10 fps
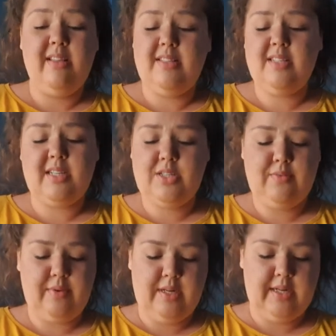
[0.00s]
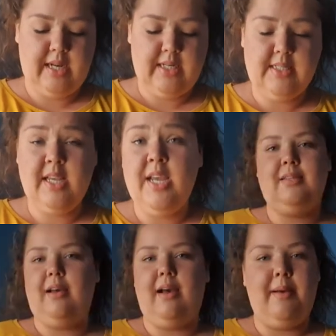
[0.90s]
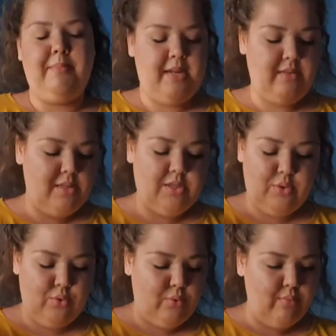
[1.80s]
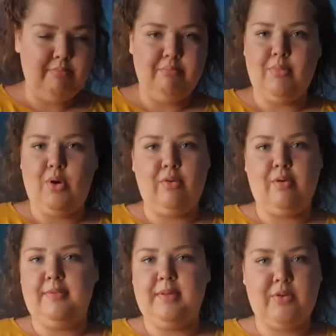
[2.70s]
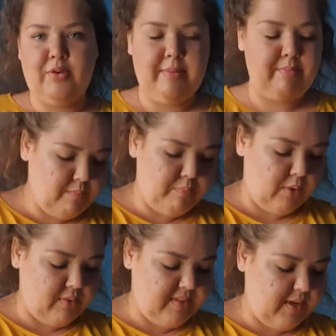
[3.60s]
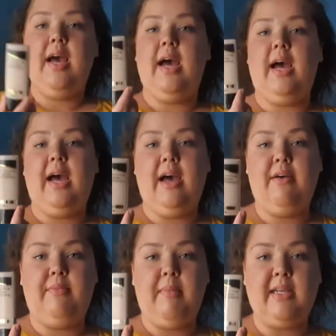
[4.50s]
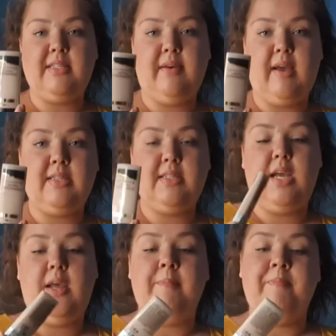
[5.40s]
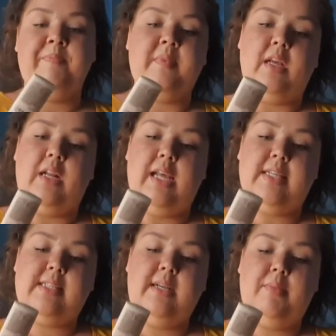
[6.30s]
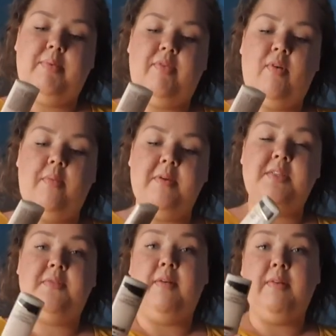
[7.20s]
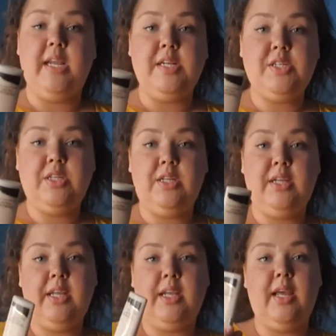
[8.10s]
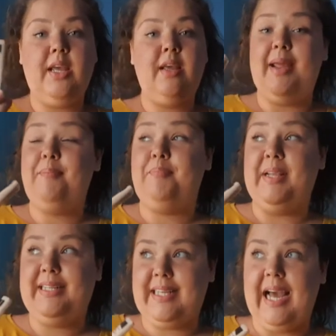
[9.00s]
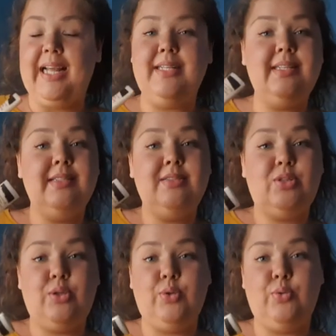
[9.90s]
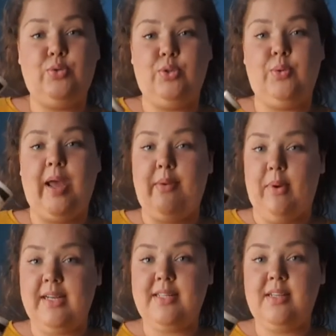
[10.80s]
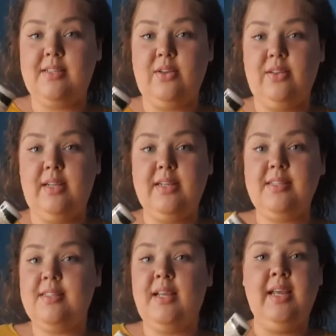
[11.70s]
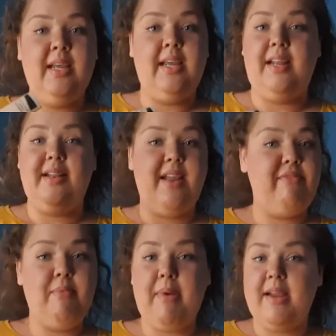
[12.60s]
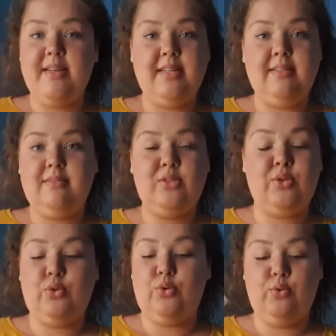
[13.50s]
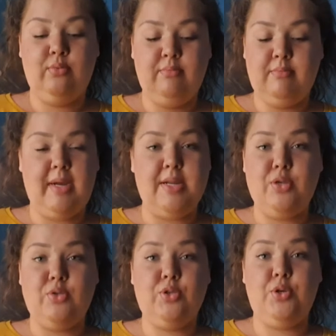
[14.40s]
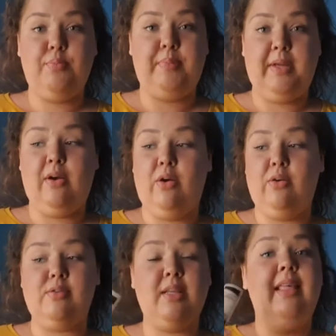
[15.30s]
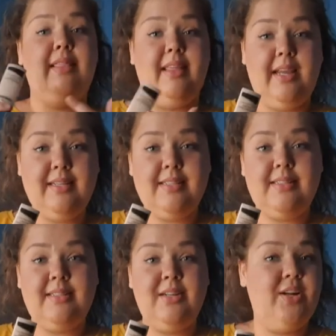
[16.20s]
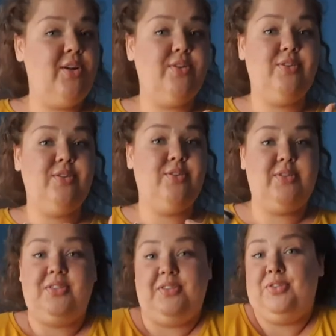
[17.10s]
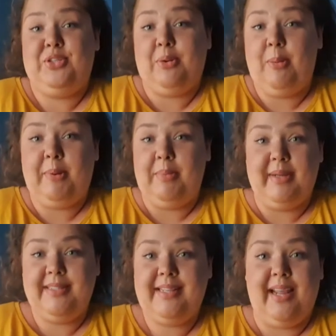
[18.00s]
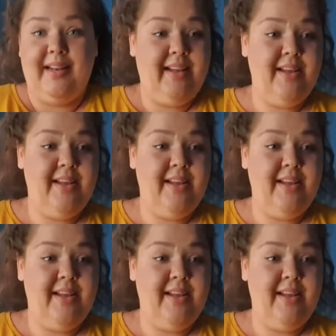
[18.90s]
This is actually really nice. I'm into more of a cream bronzer. I have Max Factor Lasting Performance Foundation in here. I began to do a wear test on this. It never made it to my YouTube because this doesn't show up on my skin.